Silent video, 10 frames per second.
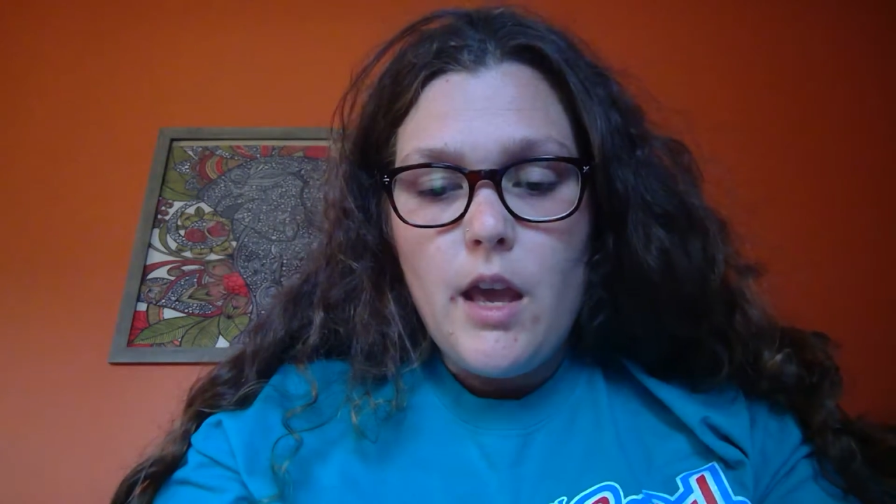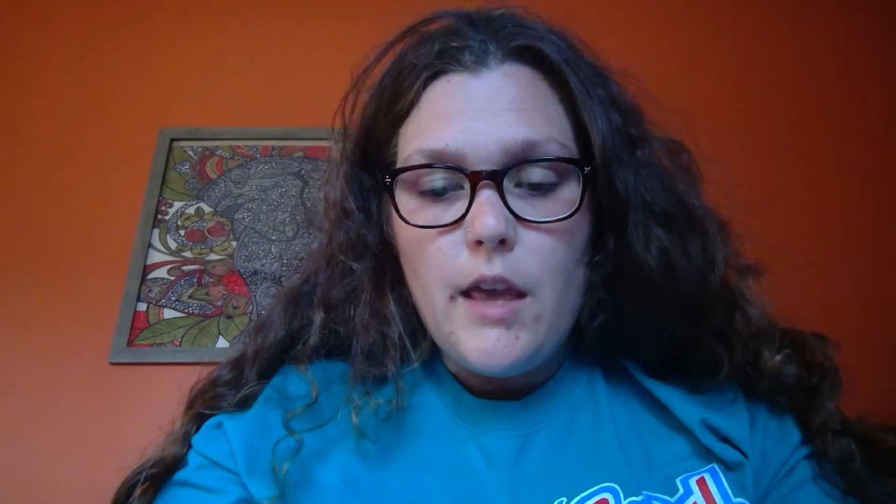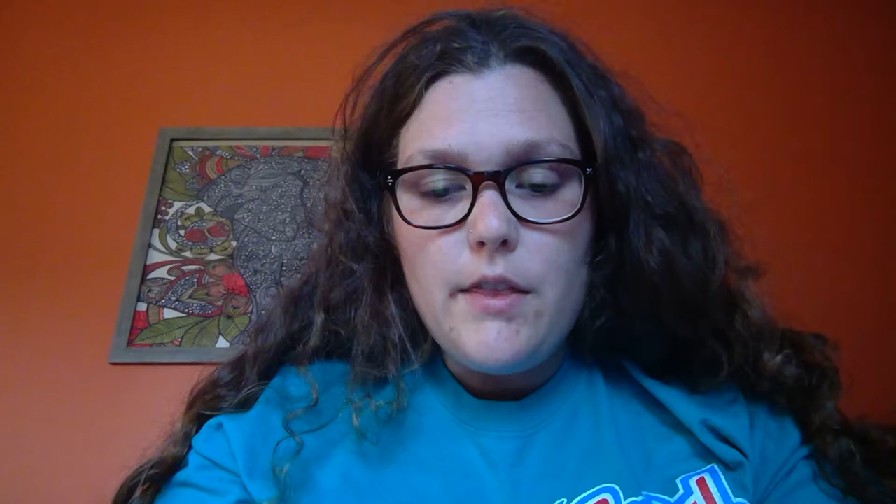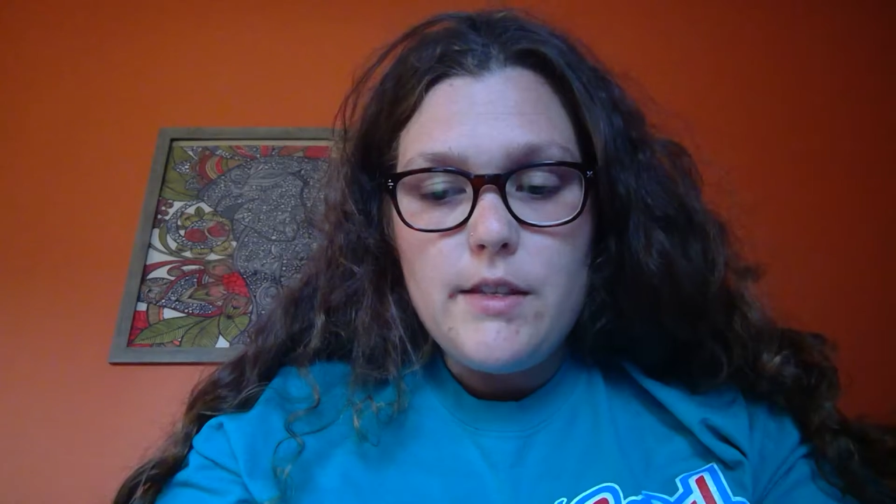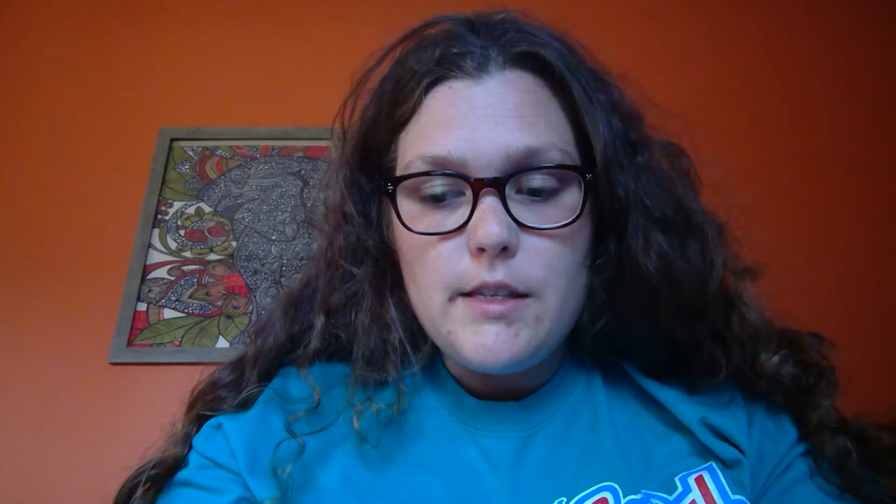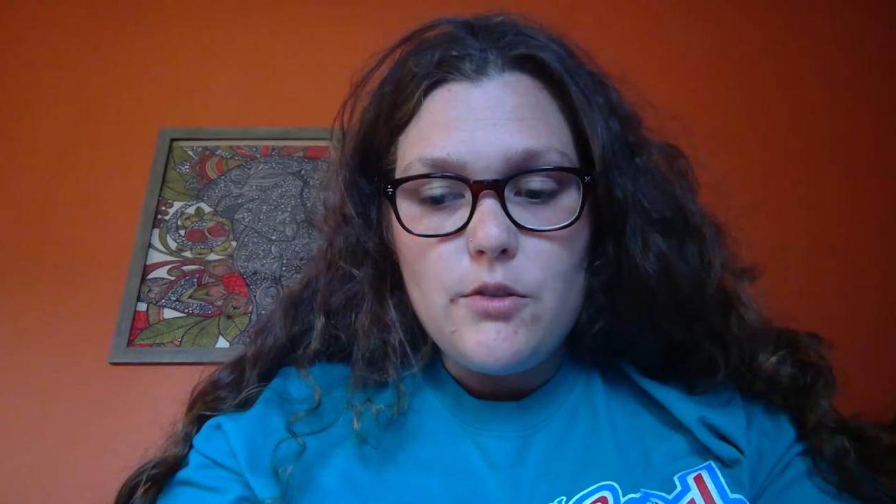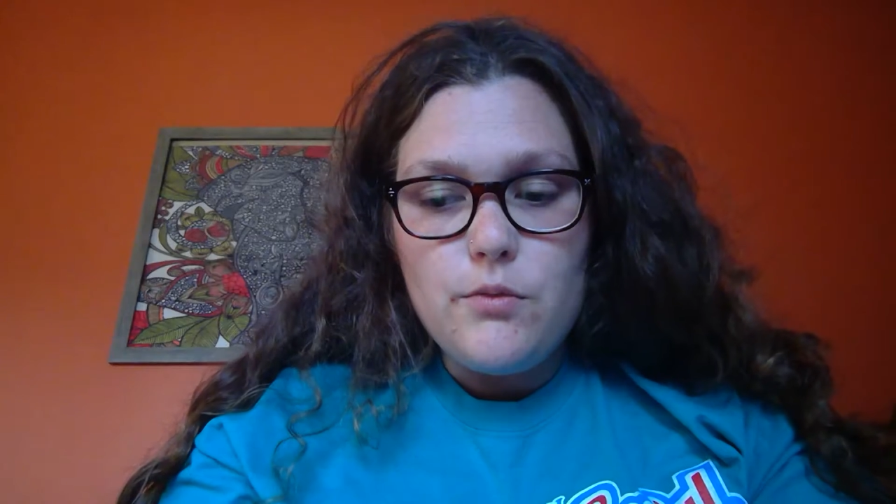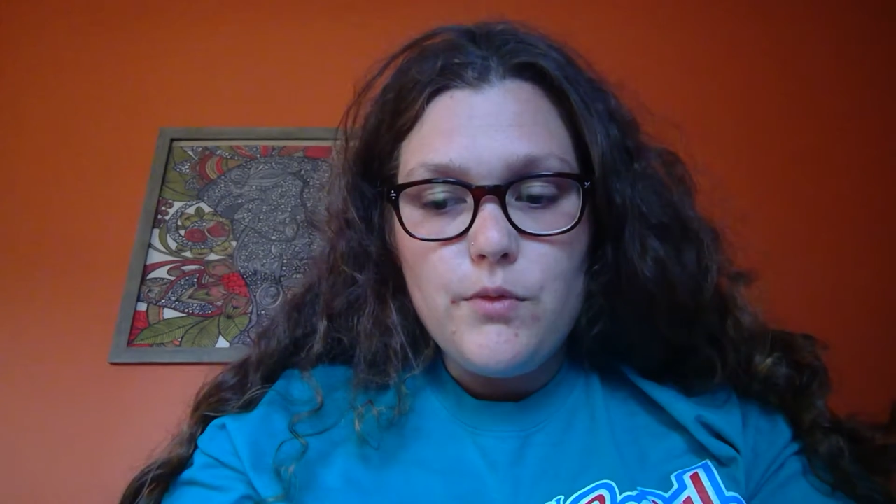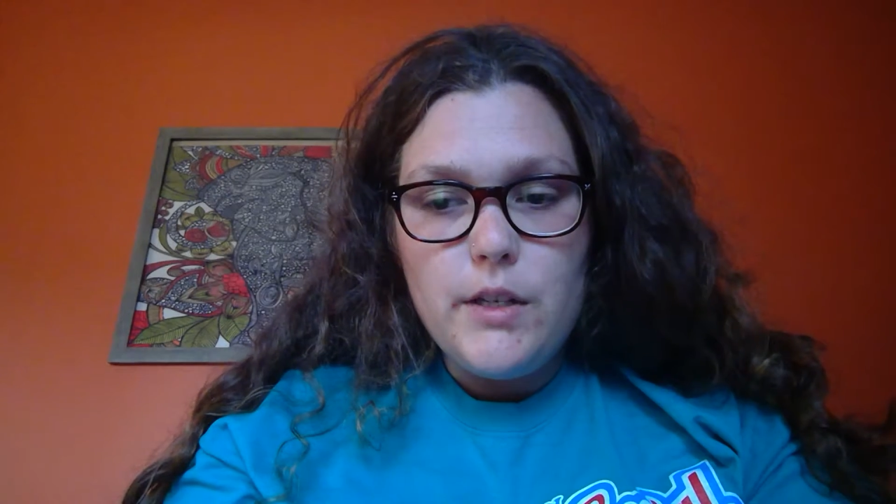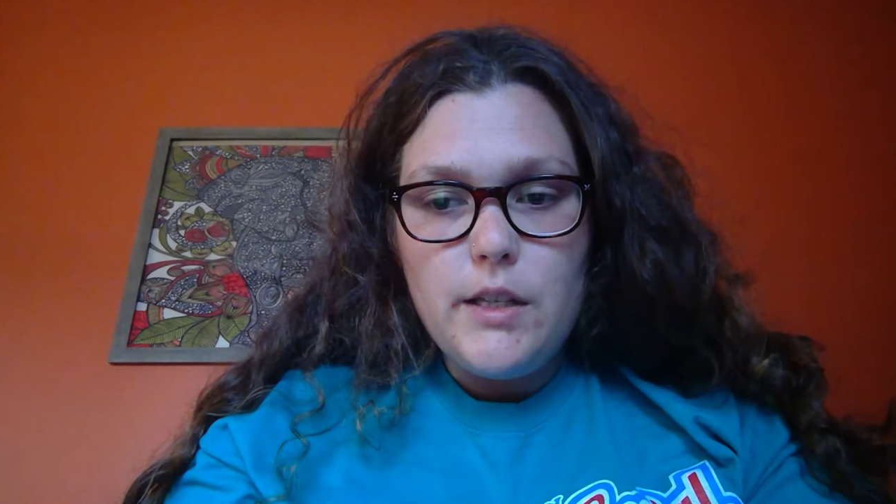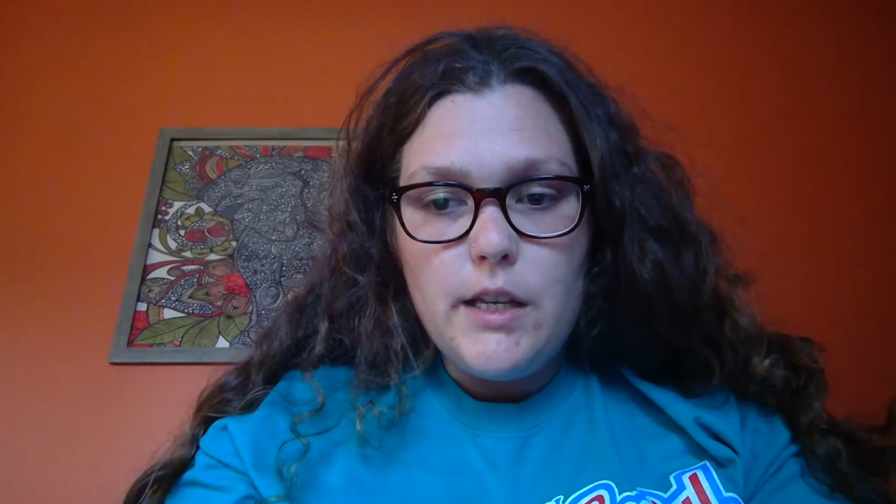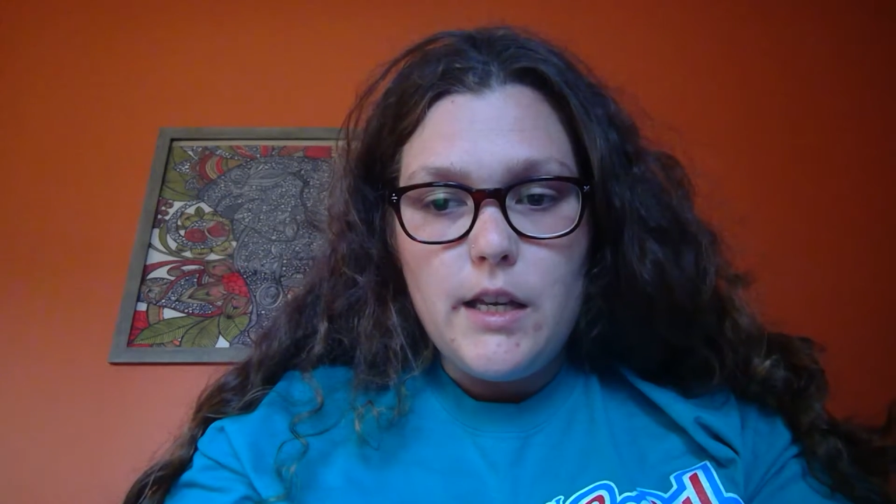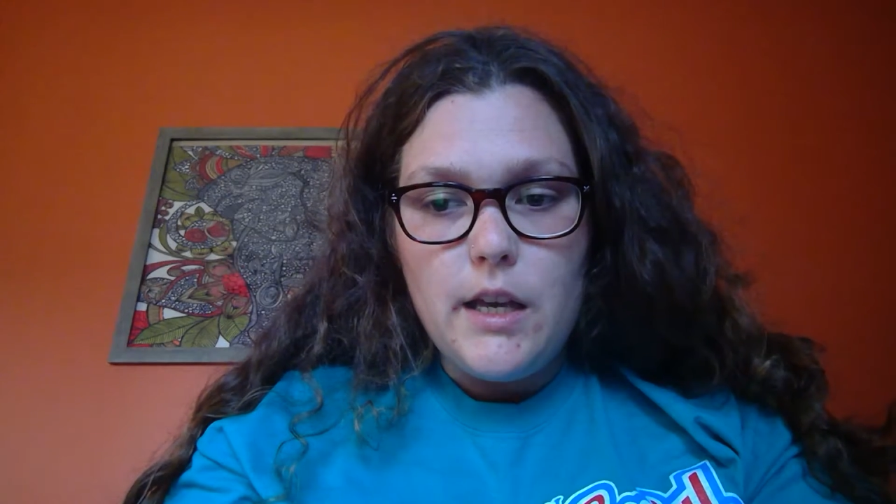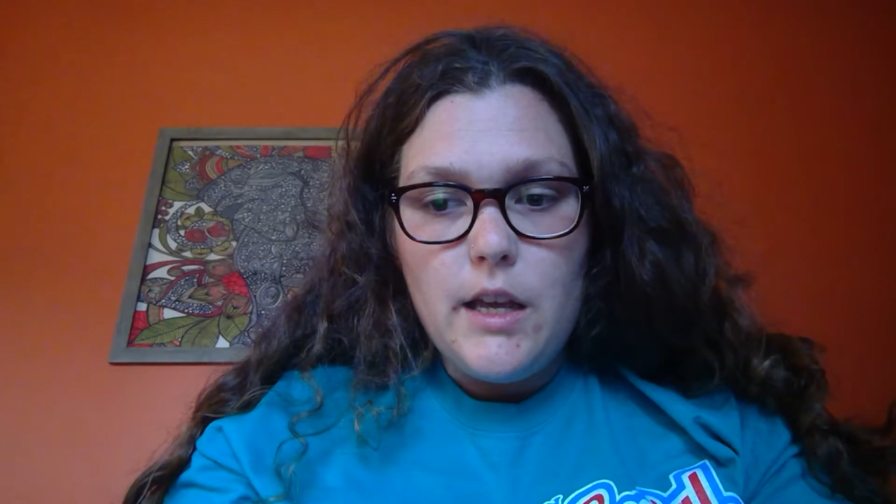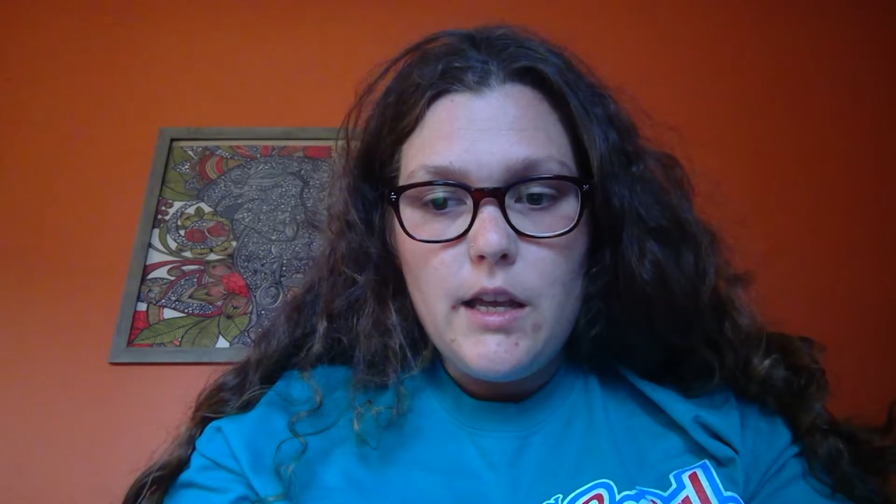And this is a
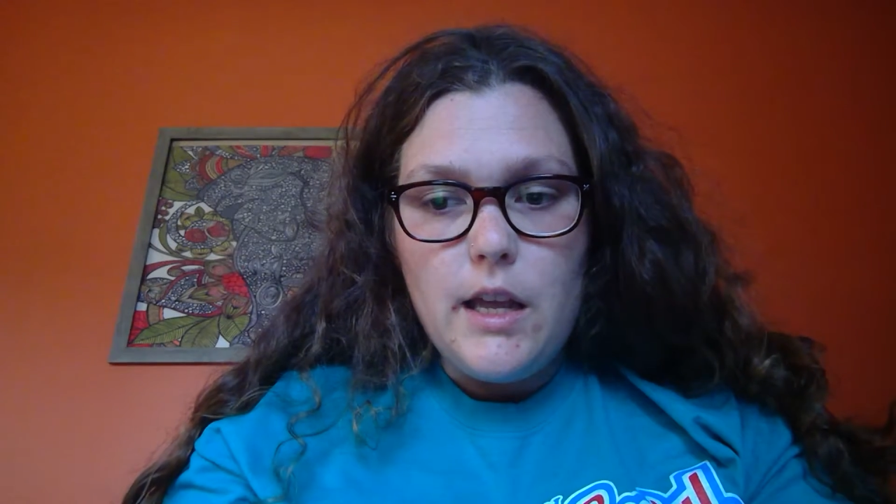really